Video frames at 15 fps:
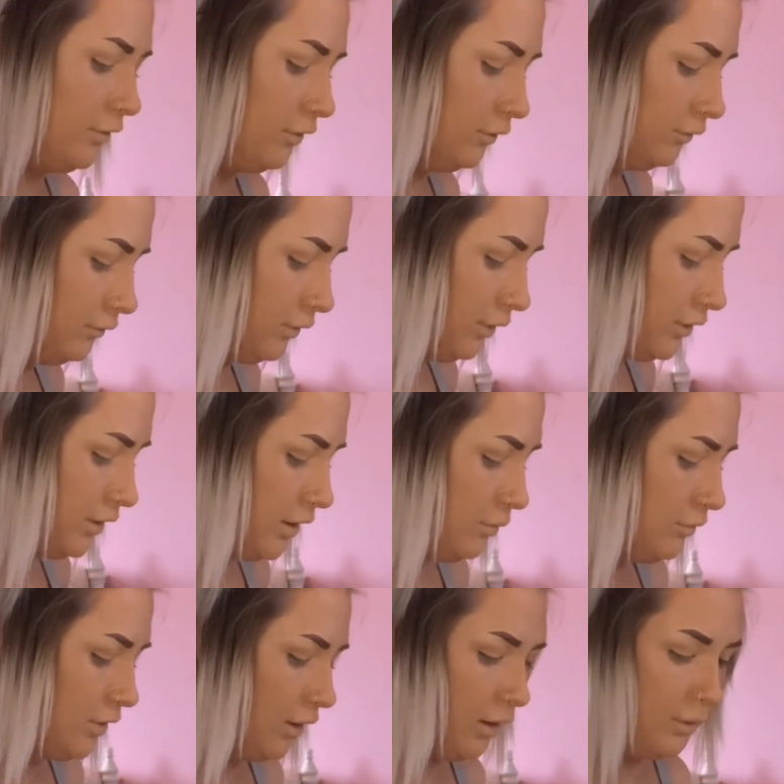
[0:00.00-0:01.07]
on a
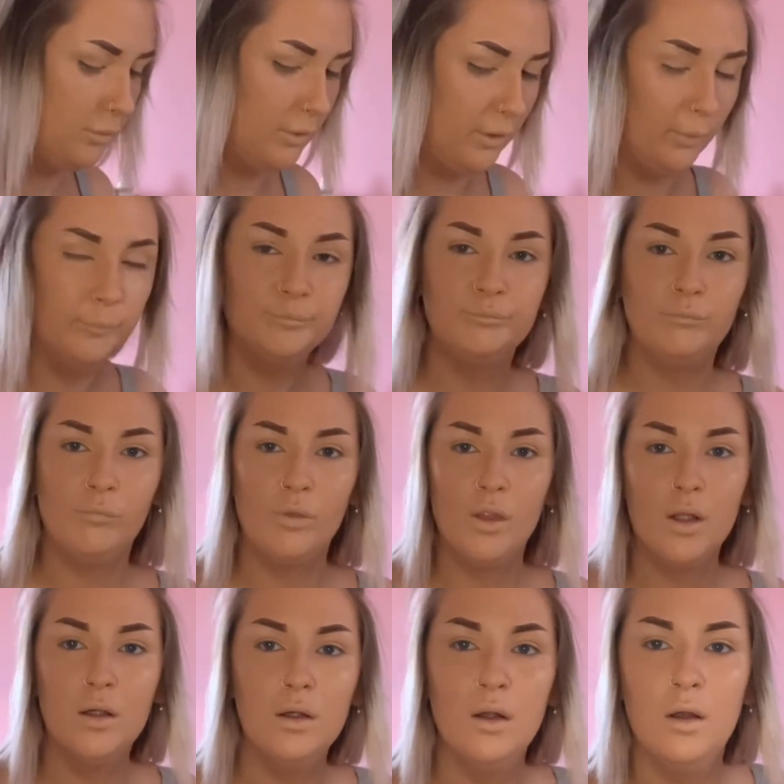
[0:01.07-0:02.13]
cream carpet.
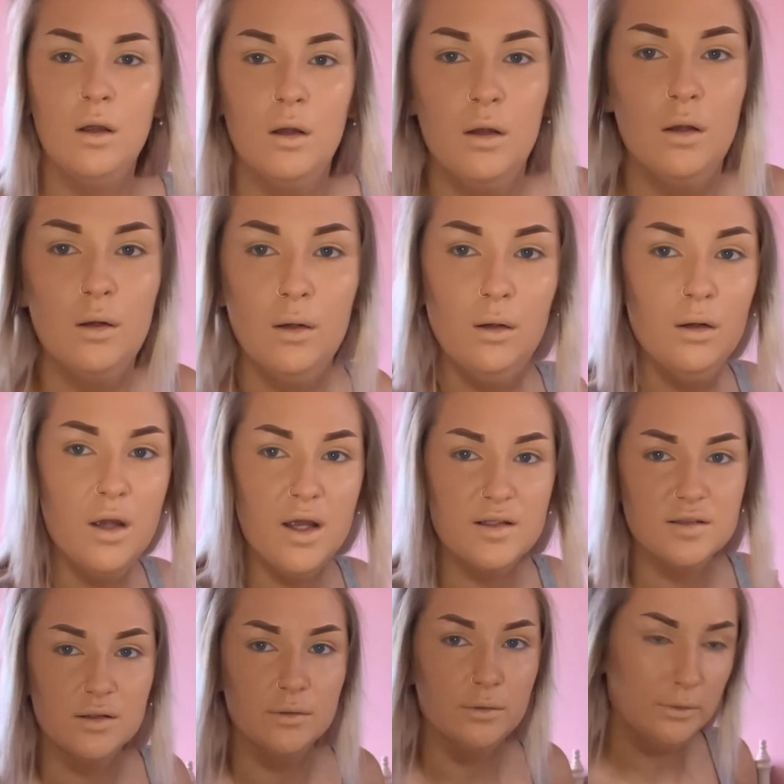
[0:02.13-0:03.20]

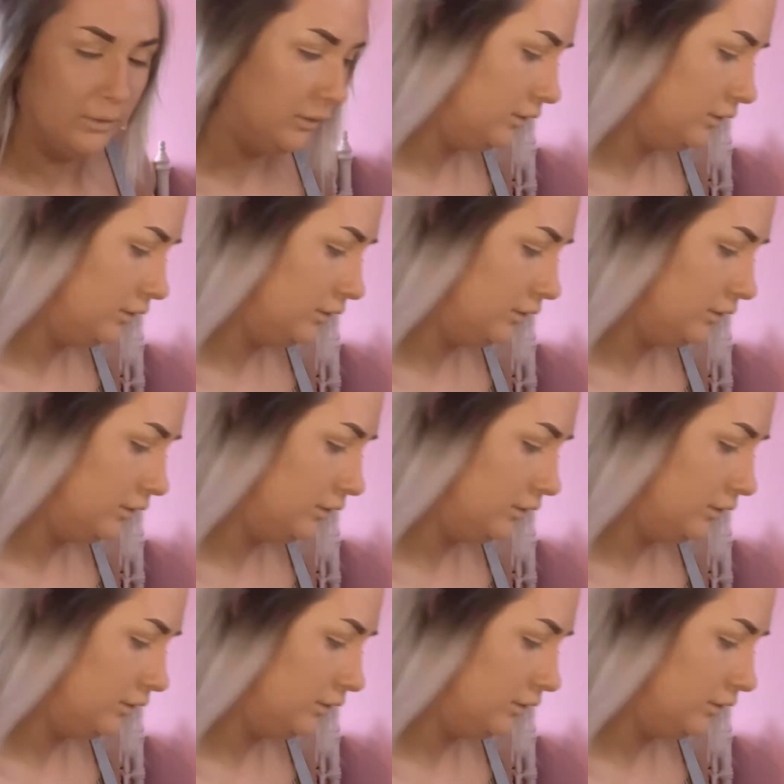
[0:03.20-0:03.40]
Excellent.